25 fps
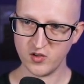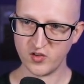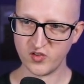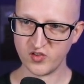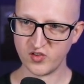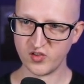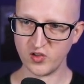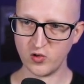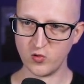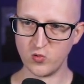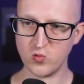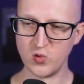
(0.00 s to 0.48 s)

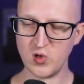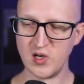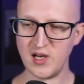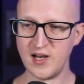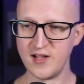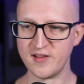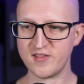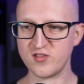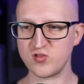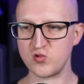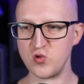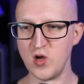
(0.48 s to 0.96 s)
So
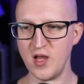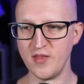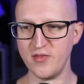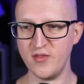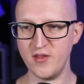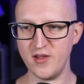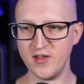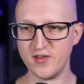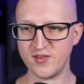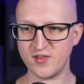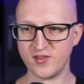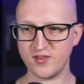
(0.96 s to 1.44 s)
let's
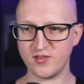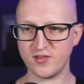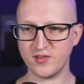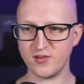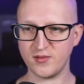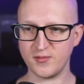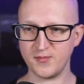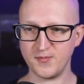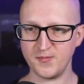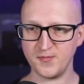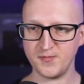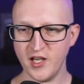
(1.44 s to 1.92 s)
run
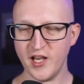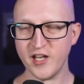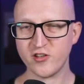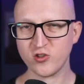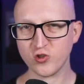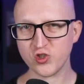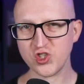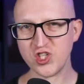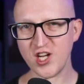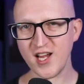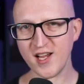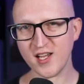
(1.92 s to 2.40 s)
this. And
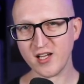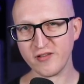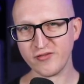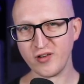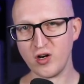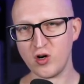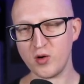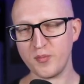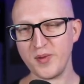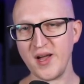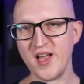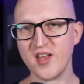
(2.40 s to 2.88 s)
to check
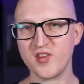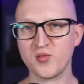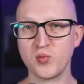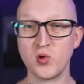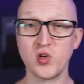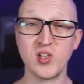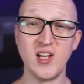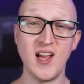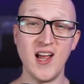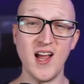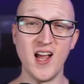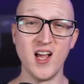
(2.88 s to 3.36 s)
if our
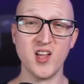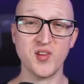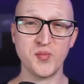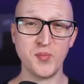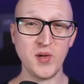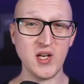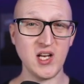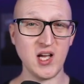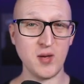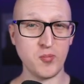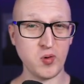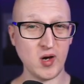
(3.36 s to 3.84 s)
password has
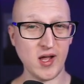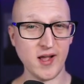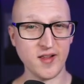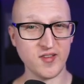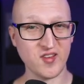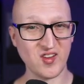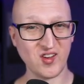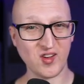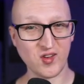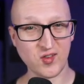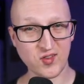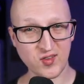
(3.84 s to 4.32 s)
been
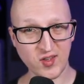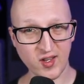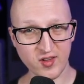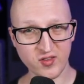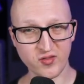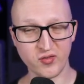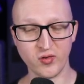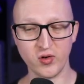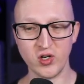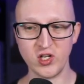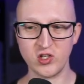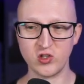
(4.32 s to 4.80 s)
applied
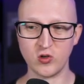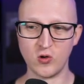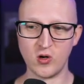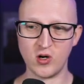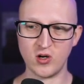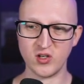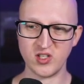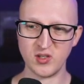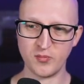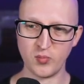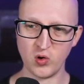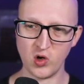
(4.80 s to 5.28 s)
successfully to
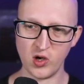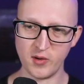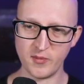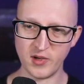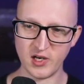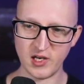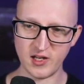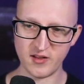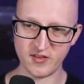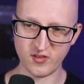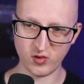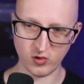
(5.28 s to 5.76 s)
our
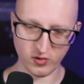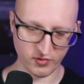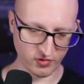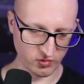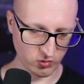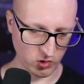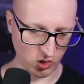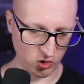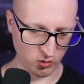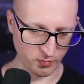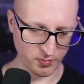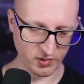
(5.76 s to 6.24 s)
deployment, let's
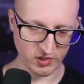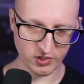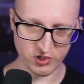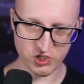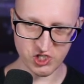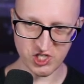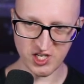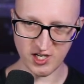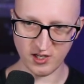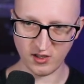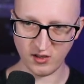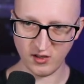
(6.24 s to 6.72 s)
also open a
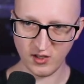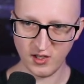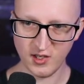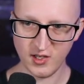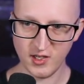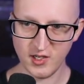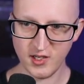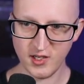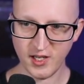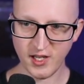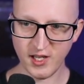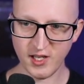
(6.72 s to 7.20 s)
shell
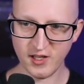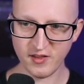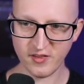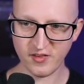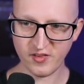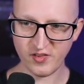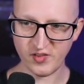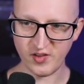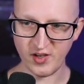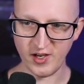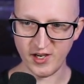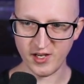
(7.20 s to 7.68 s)

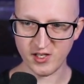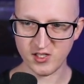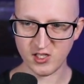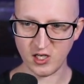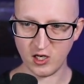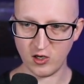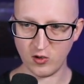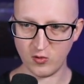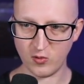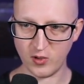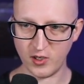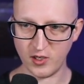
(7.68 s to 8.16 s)
inside
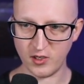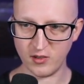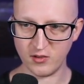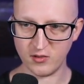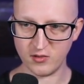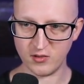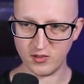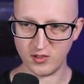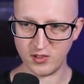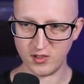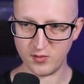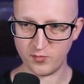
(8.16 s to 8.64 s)

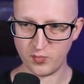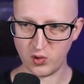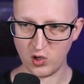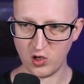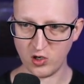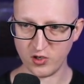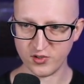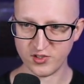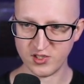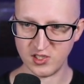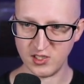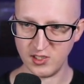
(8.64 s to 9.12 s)
our
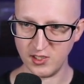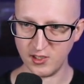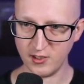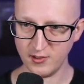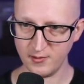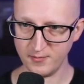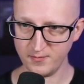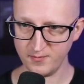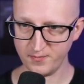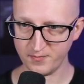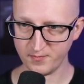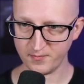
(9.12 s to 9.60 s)
pod
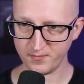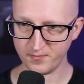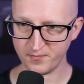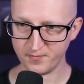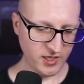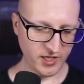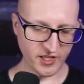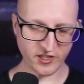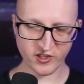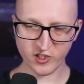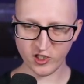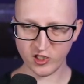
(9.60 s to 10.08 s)
here.
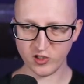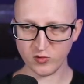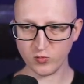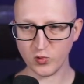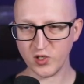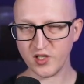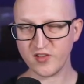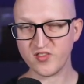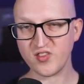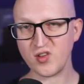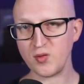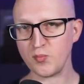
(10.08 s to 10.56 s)
And then
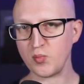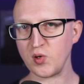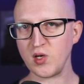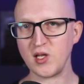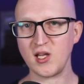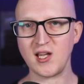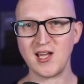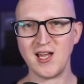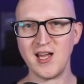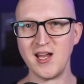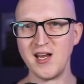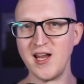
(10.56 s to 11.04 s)
we
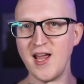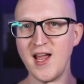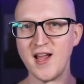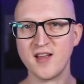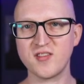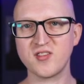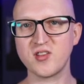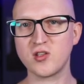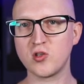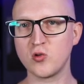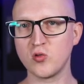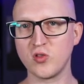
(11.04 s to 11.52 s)
simply can
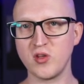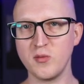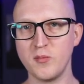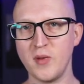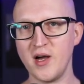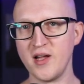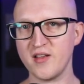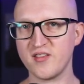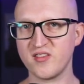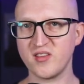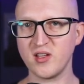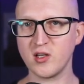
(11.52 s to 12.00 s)
execute the
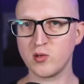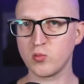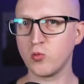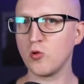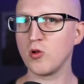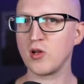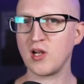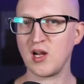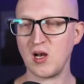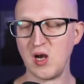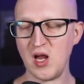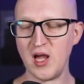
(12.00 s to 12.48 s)

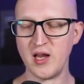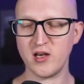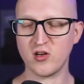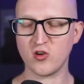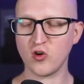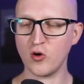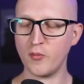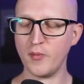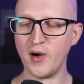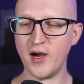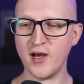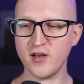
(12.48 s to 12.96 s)
MySQL
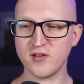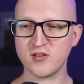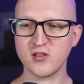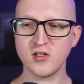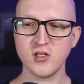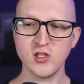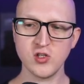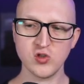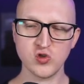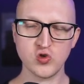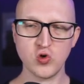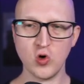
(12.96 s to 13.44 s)
client command
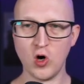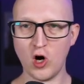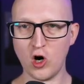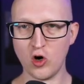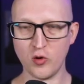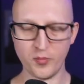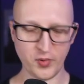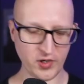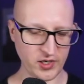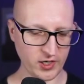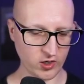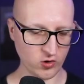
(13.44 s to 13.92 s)
to
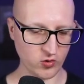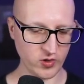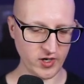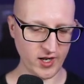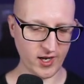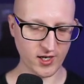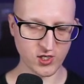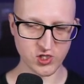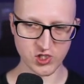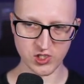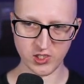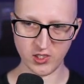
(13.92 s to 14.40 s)
open a
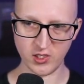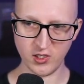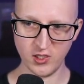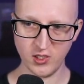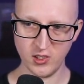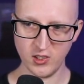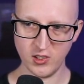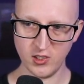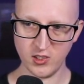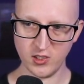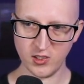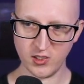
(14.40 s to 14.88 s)
connection
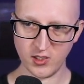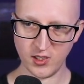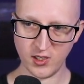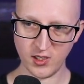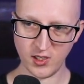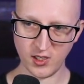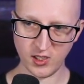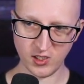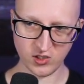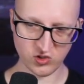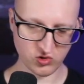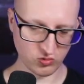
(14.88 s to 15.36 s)

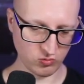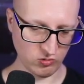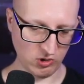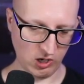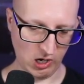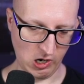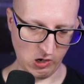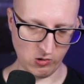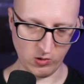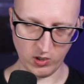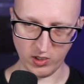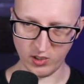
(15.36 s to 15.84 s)
into
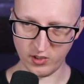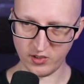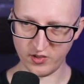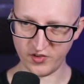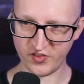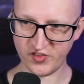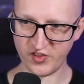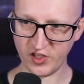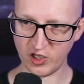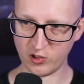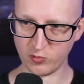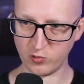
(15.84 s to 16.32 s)
our
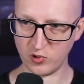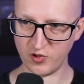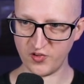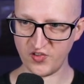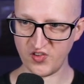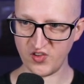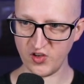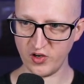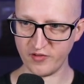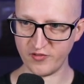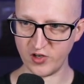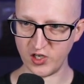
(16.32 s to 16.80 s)
SQL
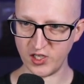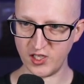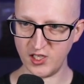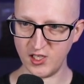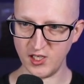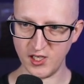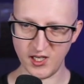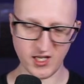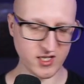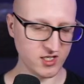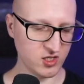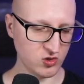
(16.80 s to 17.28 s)
server
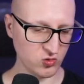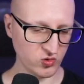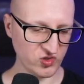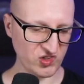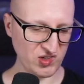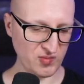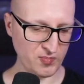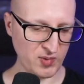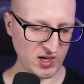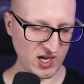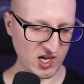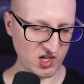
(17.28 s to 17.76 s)
here and
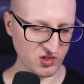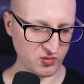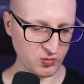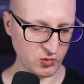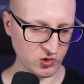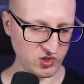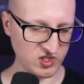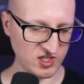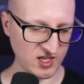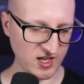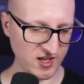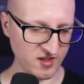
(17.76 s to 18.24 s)
use the
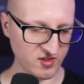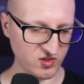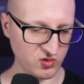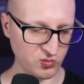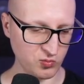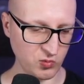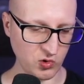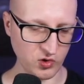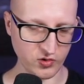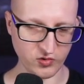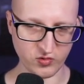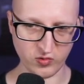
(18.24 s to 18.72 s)
password
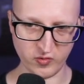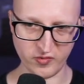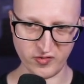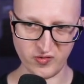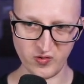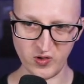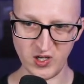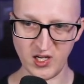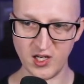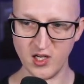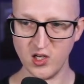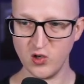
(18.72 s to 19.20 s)

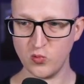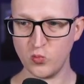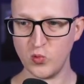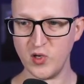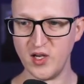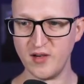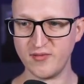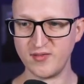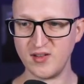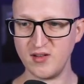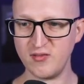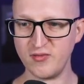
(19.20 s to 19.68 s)
test123
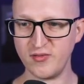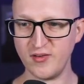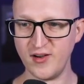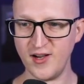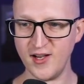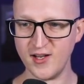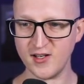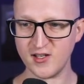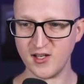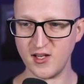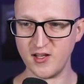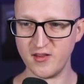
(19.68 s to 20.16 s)
we have
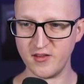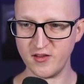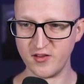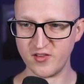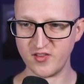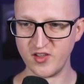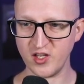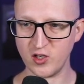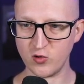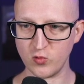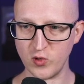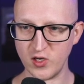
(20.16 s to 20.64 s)
defined in the
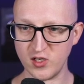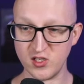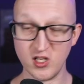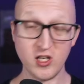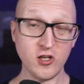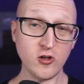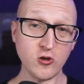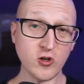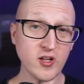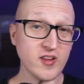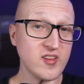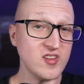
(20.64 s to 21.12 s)
secret.
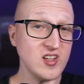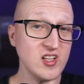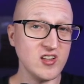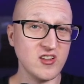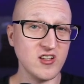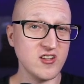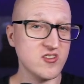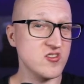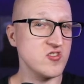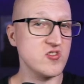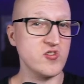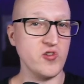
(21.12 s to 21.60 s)
And you can see
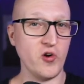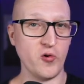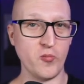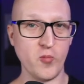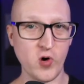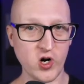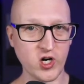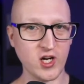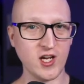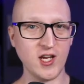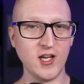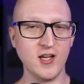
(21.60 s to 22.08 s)
this is now
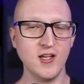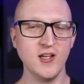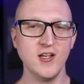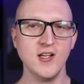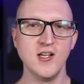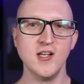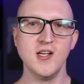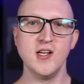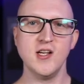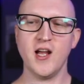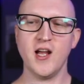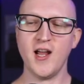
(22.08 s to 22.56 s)
working
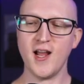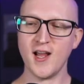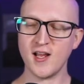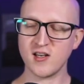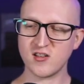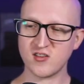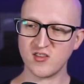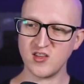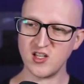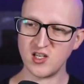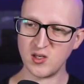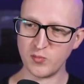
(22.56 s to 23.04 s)

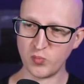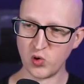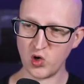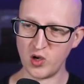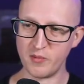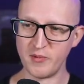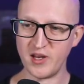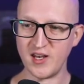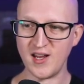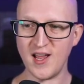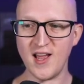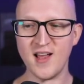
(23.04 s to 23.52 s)
and the
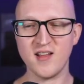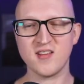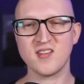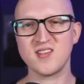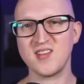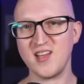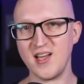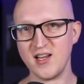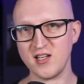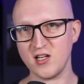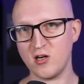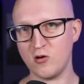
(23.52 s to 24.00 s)
deployment has
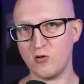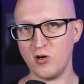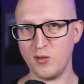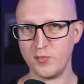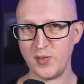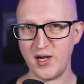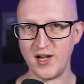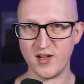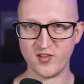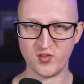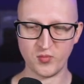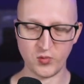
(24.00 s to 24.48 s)
set our
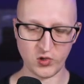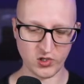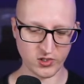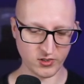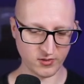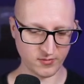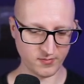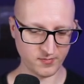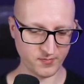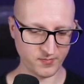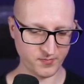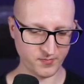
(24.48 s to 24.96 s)
password.